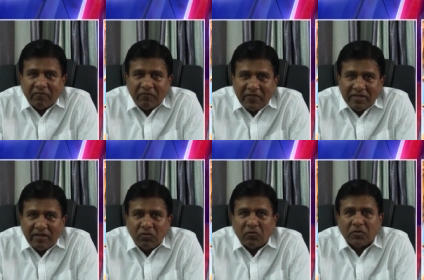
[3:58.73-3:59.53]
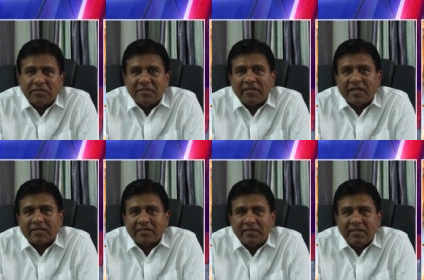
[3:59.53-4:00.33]
When the law was
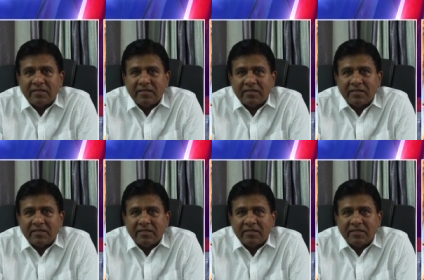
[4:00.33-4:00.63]
enacted,